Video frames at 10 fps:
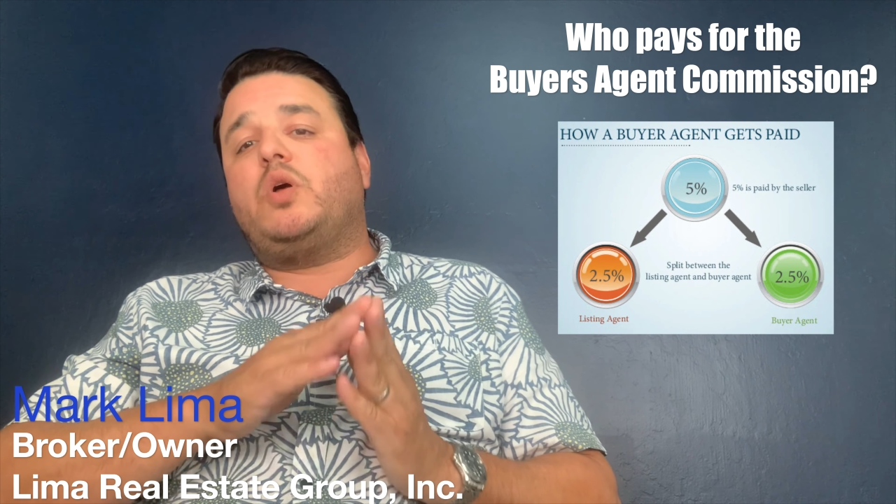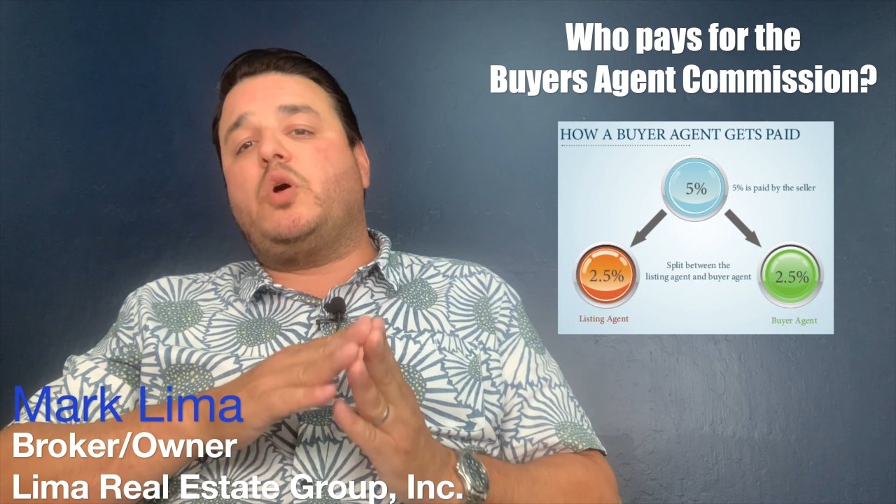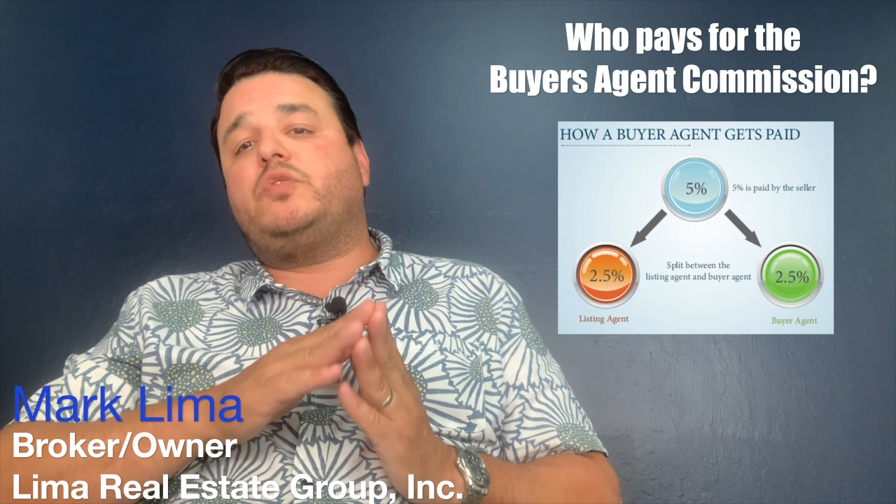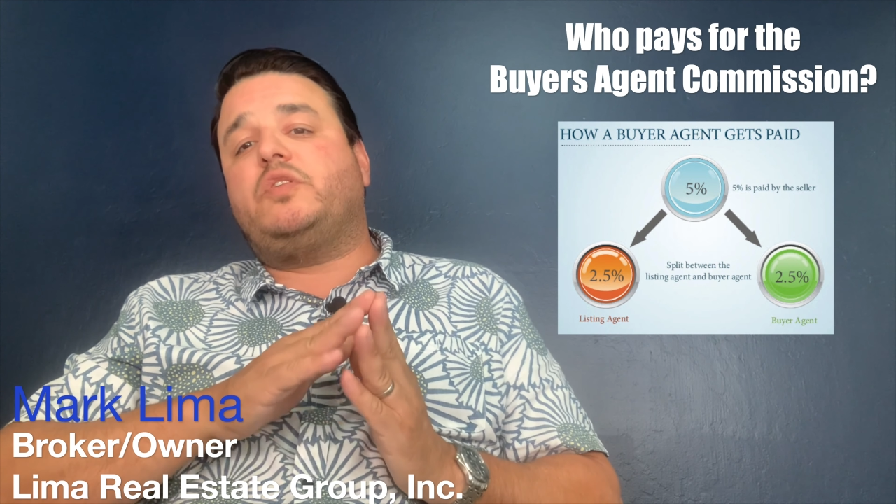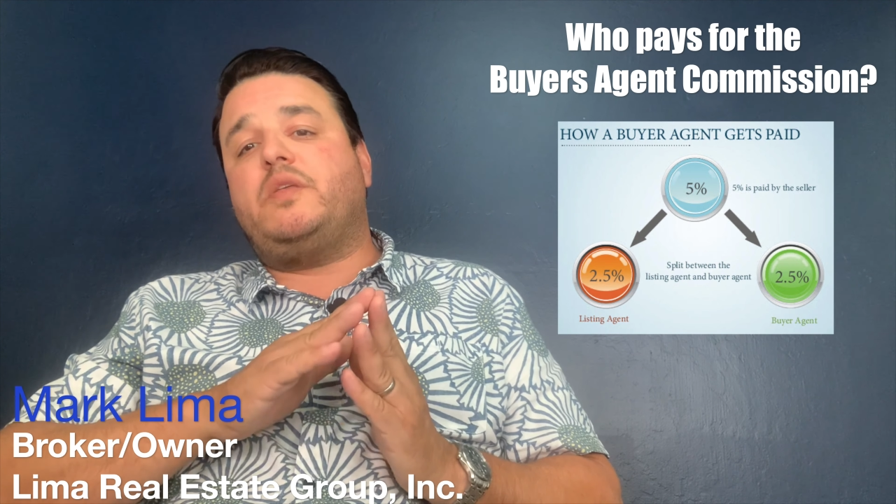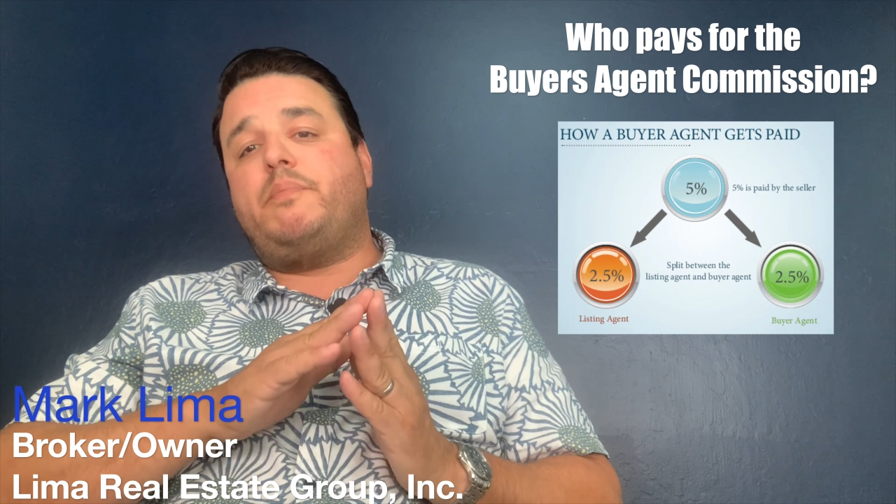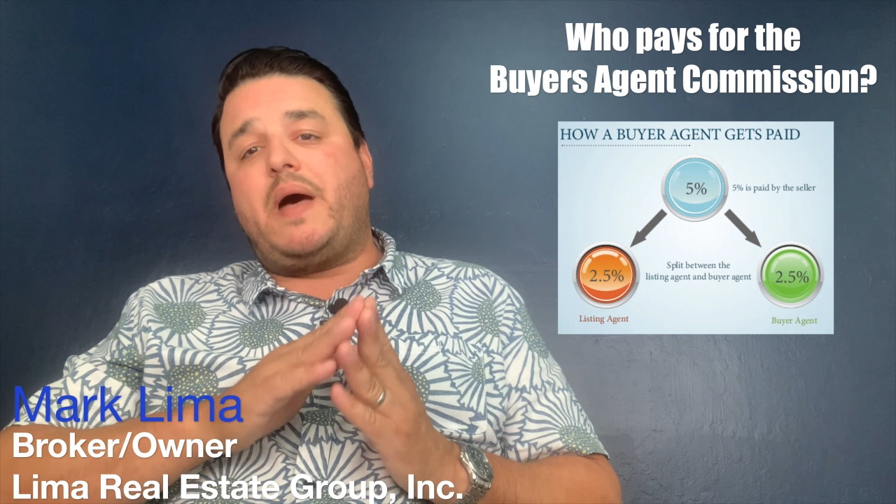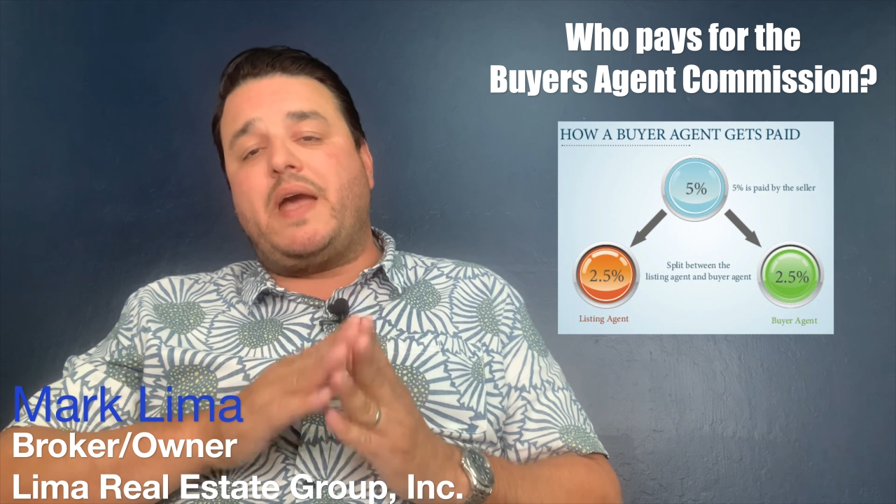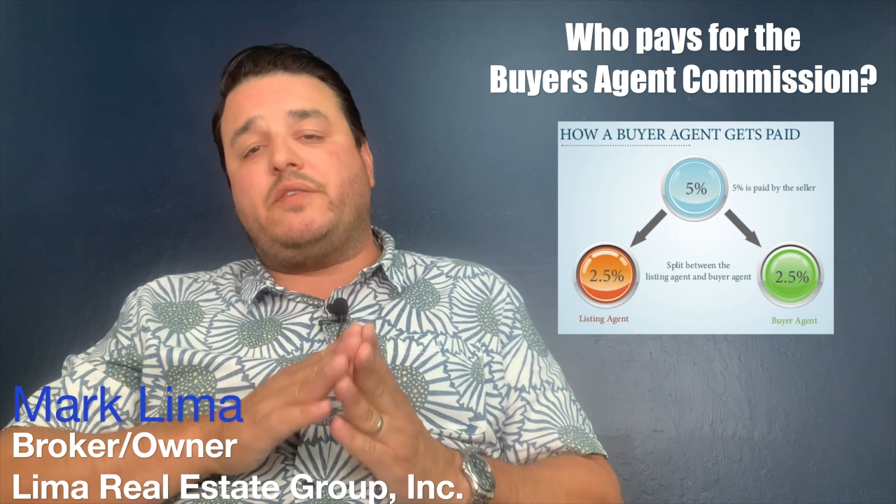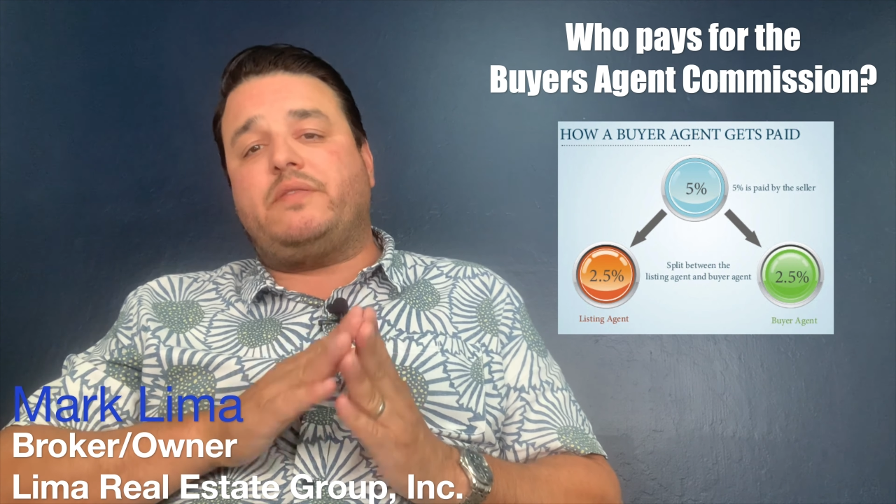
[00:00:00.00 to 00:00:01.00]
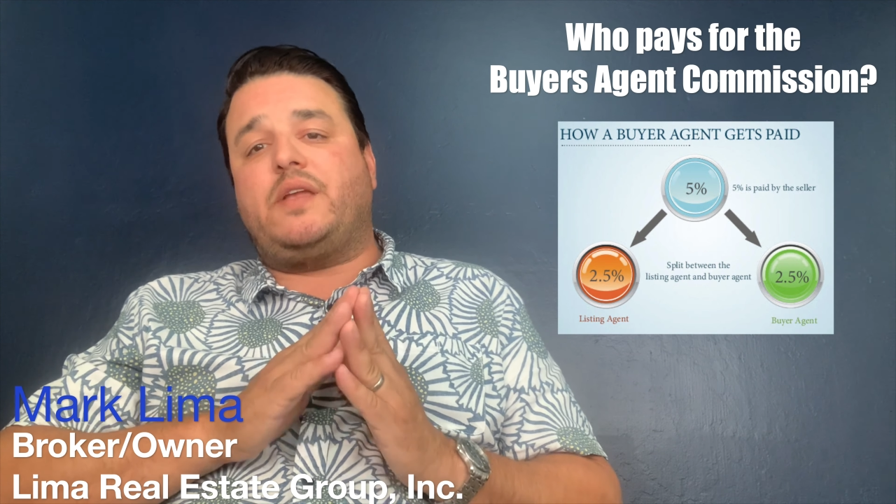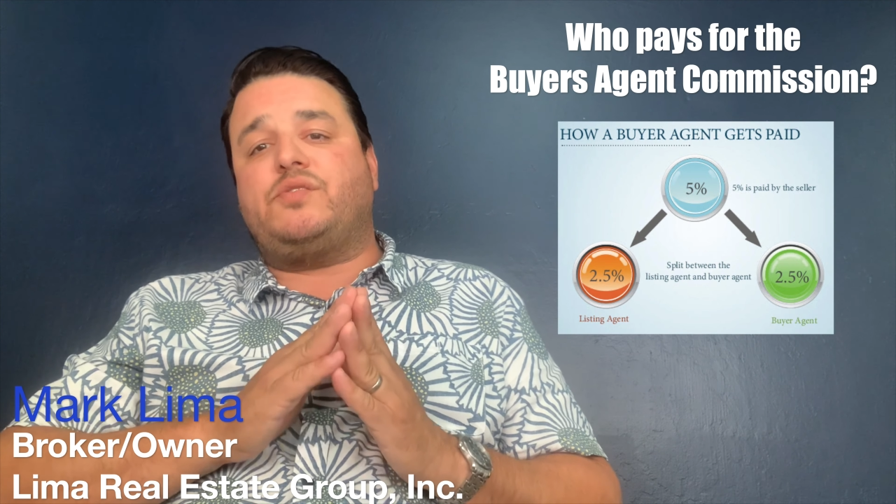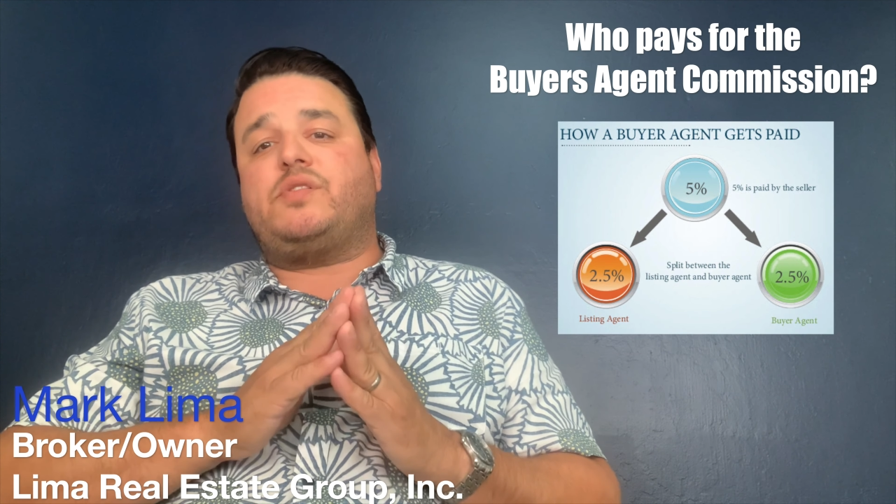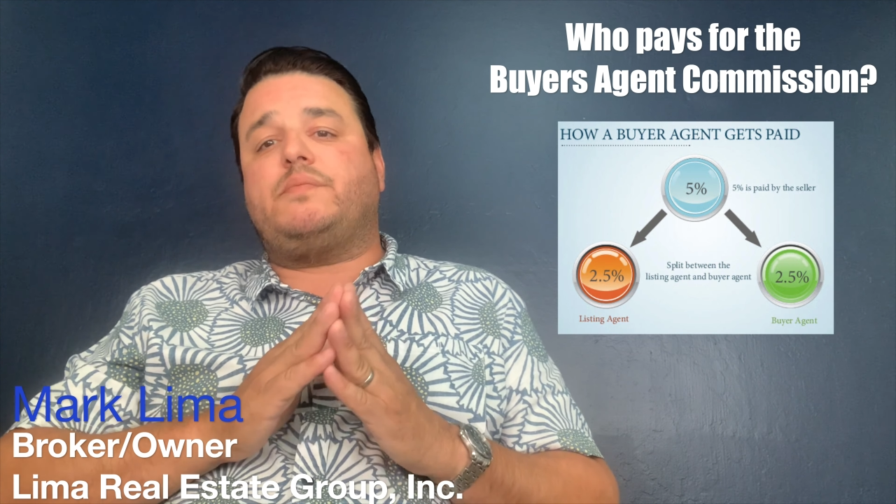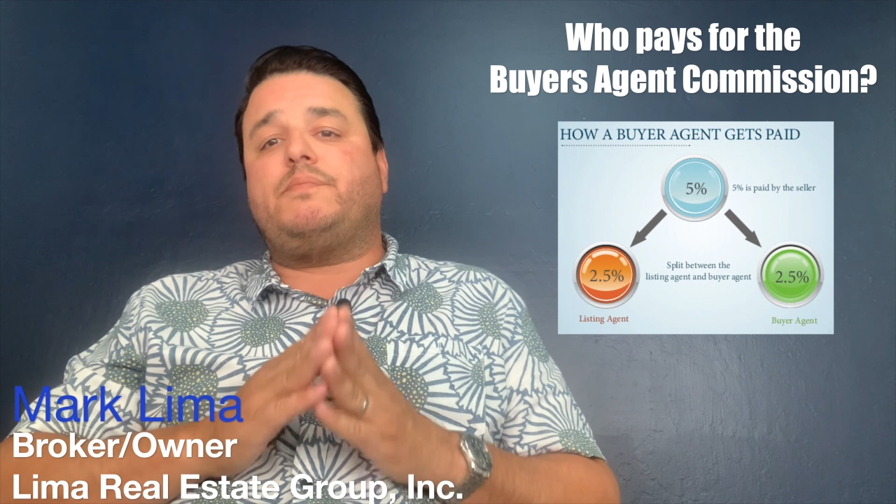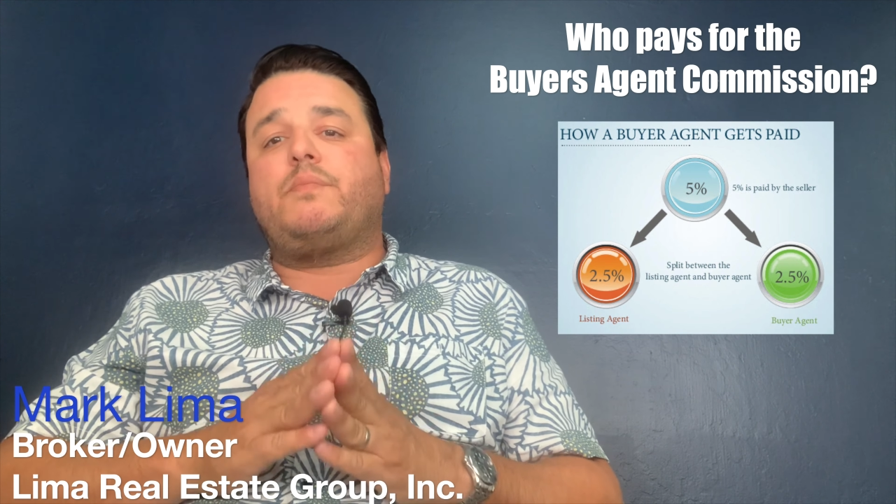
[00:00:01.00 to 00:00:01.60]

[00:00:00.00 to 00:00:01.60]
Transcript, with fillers: go to the buyer's agent.